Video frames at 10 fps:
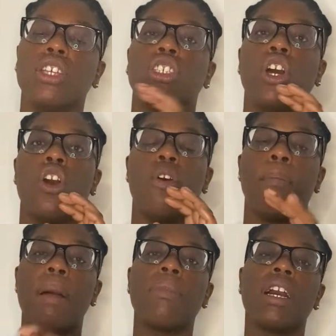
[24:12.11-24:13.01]
So
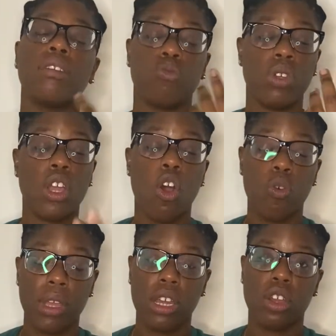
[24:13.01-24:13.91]
remember, we're
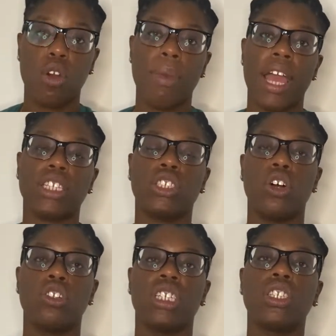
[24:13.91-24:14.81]
going to go back.
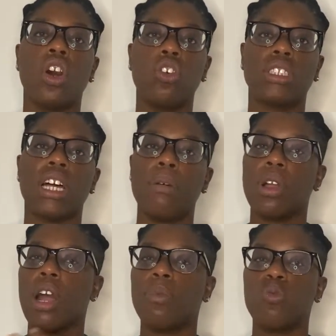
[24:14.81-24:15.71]
So this whole time, a
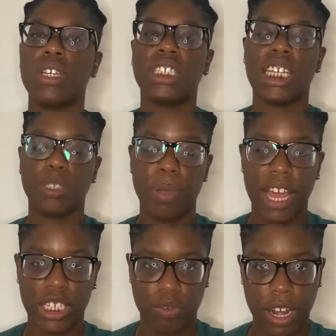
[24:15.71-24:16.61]
couple weeks has
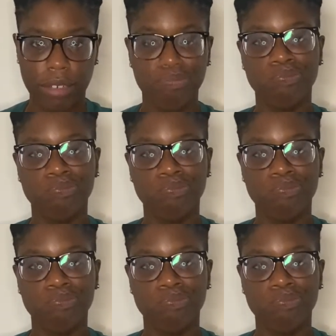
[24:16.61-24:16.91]
passed, right?